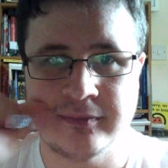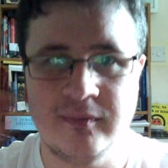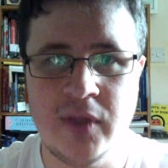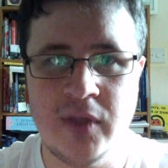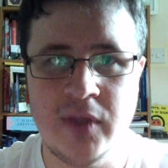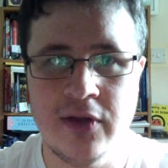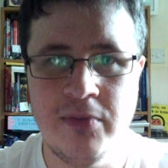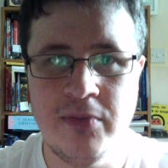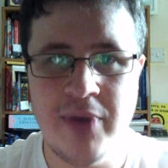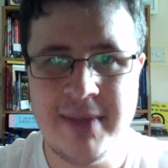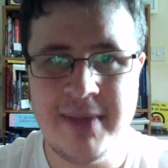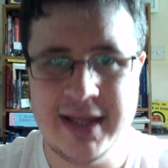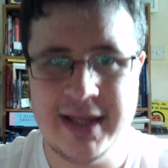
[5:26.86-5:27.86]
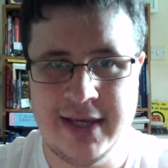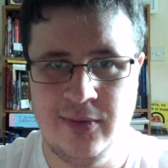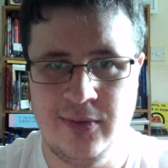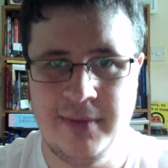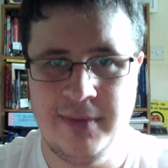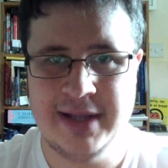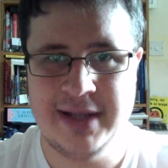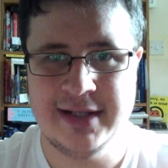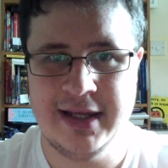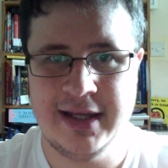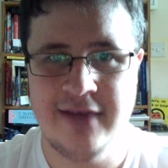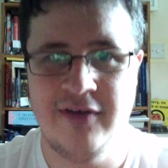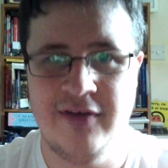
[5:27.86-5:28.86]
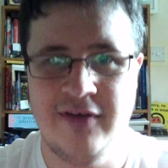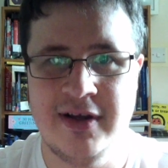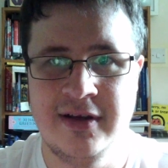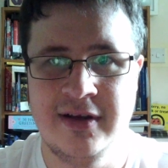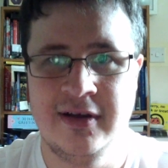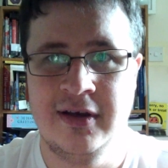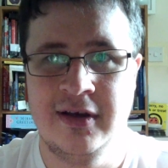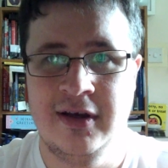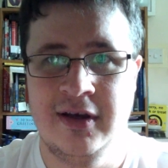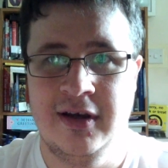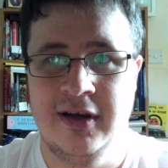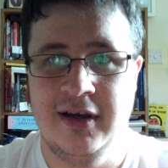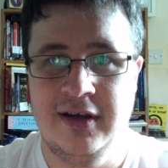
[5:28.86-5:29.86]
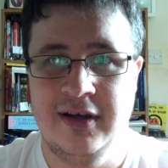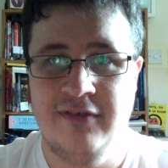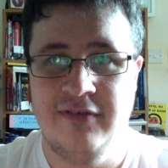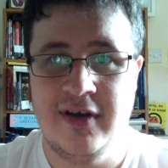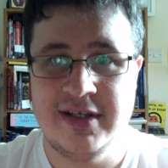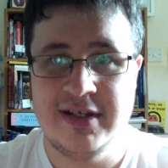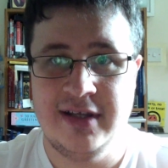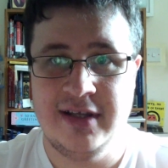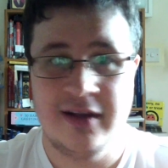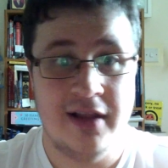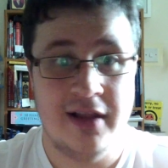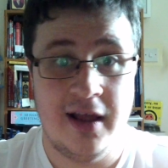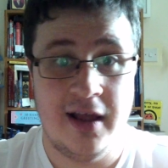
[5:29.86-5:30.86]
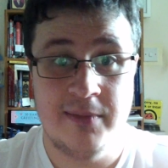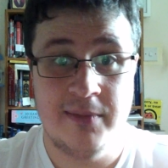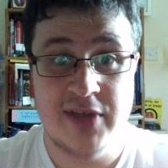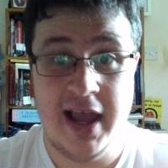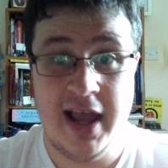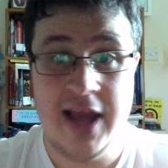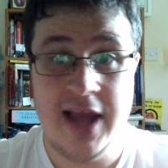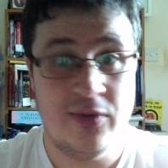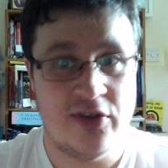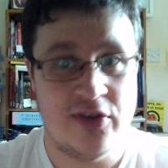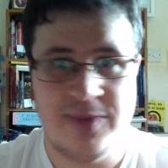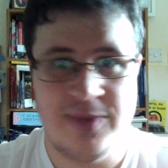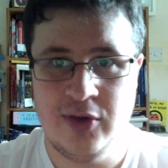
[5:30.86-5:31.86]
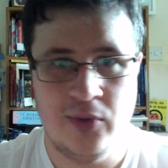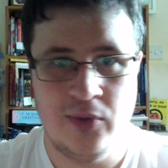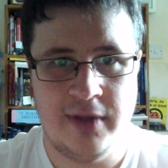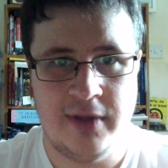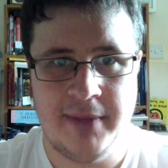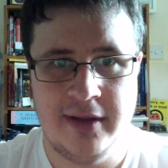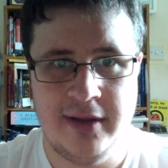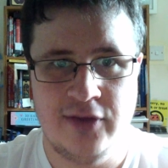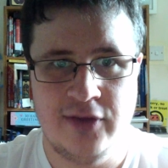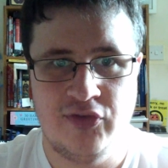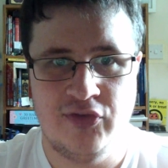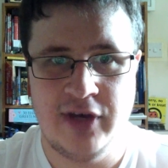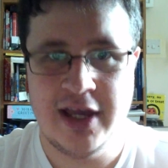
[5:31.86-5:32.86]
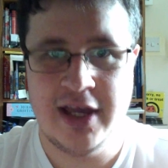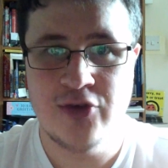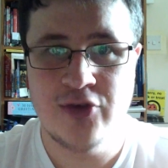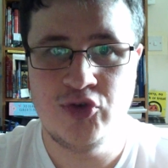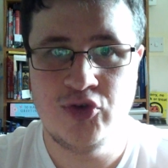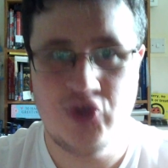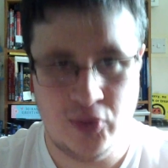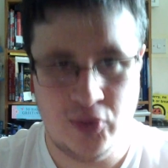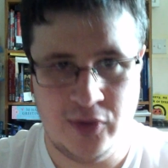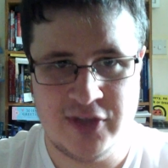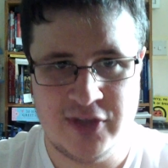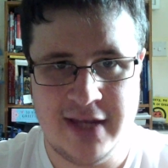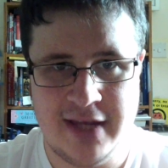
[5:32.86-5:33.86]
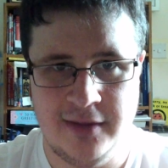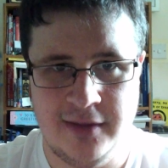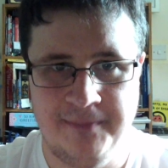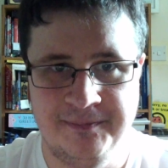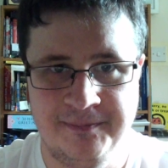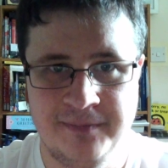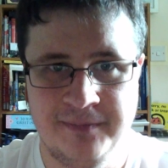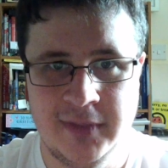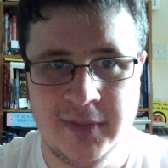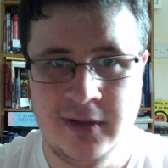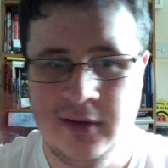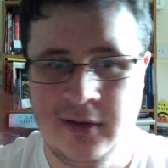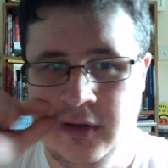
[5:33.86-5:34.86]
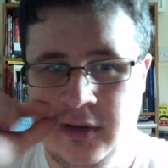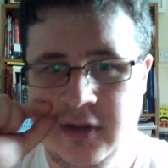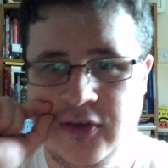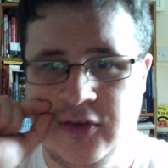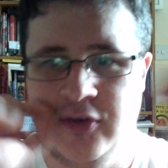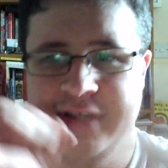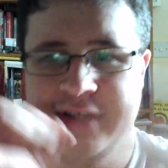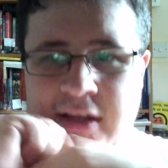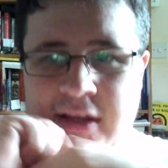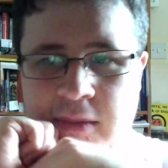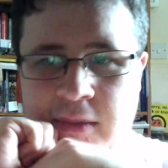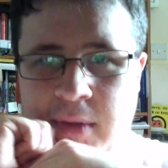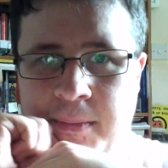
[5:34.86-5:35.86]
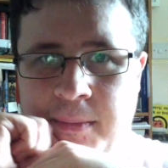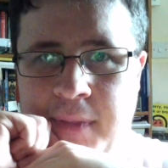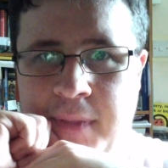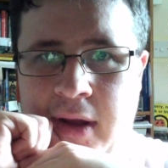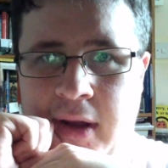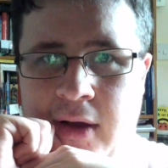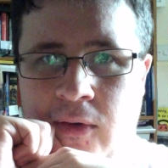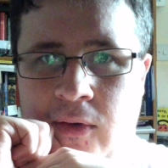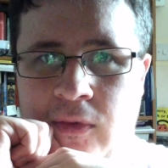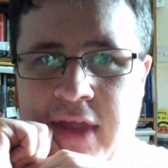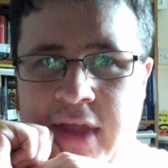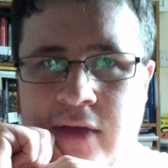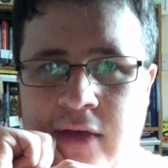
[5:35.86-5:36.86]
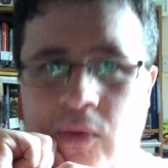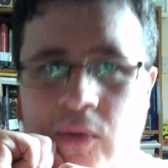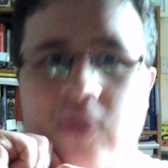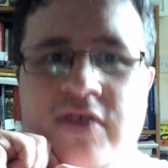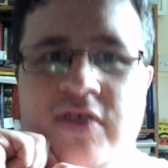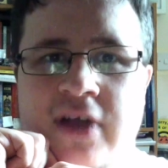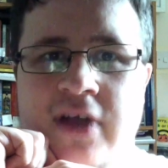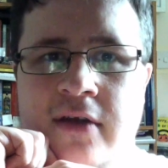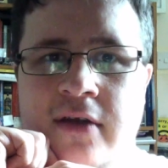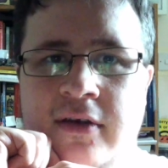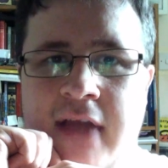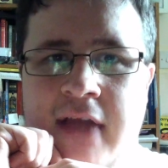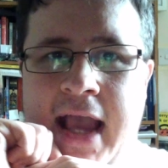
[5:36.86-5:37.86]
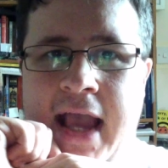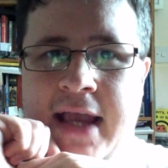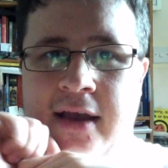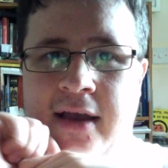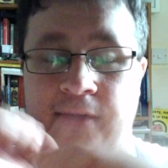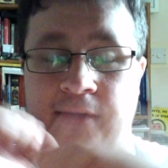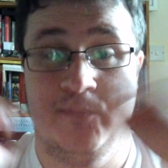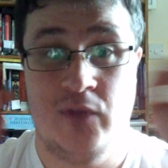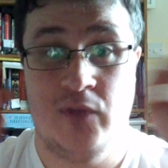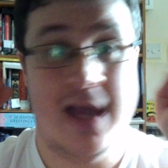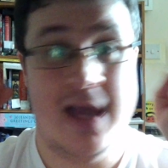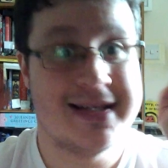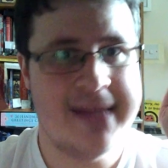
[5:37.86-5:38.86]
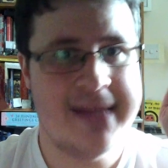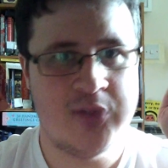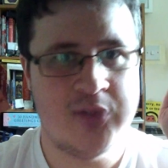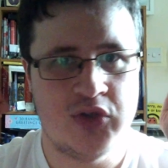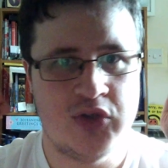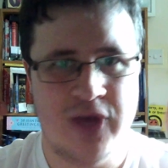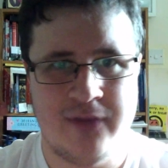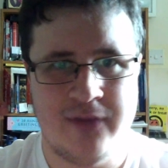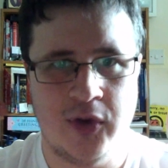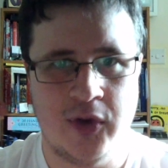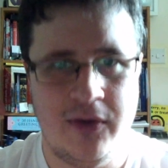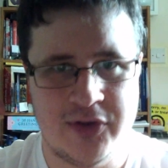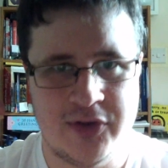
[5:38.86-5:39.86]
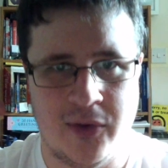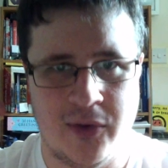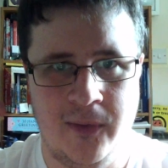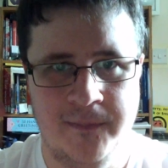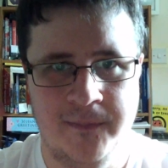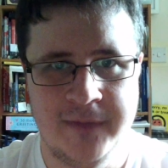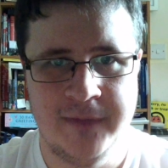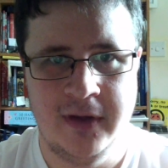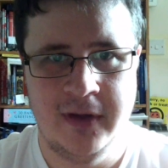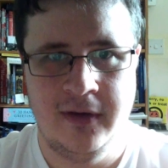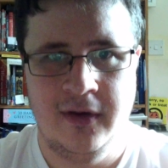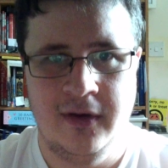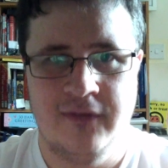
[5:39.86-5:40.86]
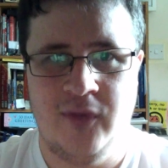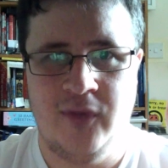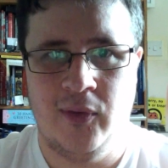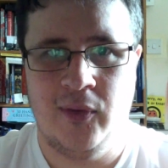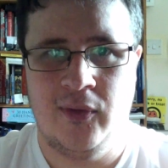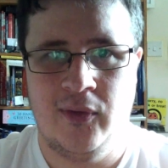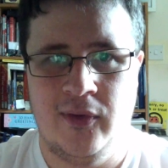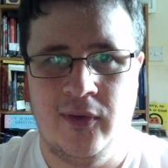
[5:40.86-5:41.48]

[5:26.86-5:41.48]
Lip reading: the Premier League were basically advising the clubs, anyone that's been called up by those three, do not send them. But then all of a sudden, a exemption travel corridor for